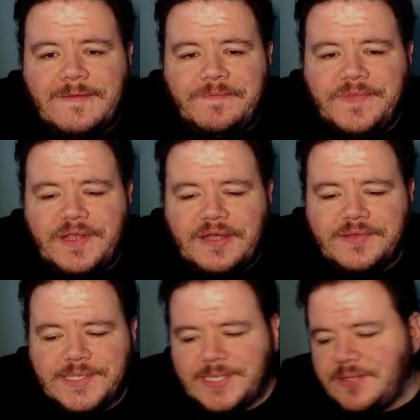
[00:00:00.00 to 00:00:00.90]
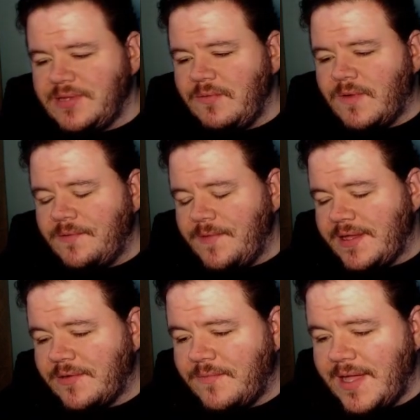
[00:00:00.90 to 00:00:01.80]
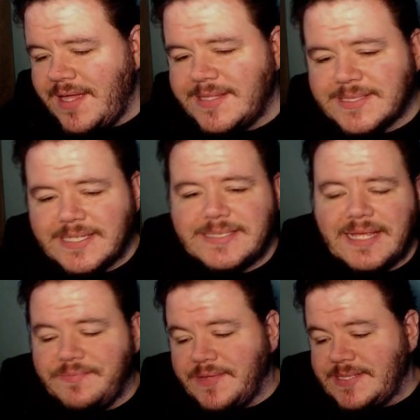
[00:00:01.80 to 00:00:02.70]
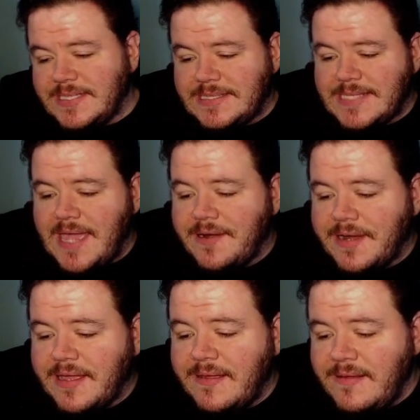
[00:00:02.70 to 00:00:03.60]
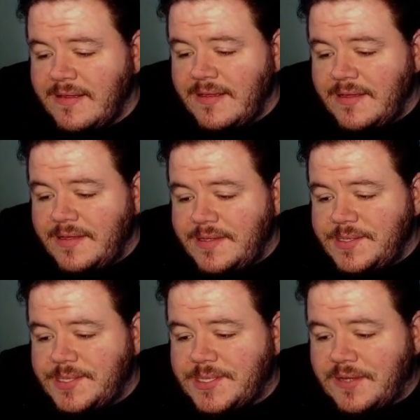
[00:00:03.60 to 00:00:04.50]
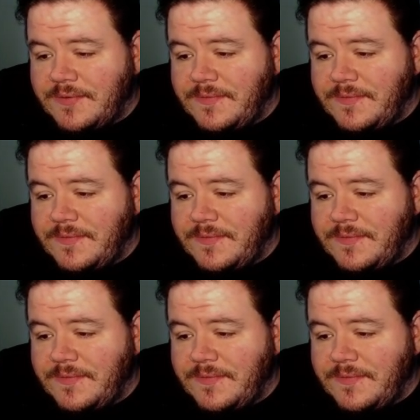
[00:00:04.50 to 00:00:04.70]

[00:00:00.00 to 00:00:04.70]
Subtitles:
You know, this is only 1 week away. It's gonna take place this Saturday. So,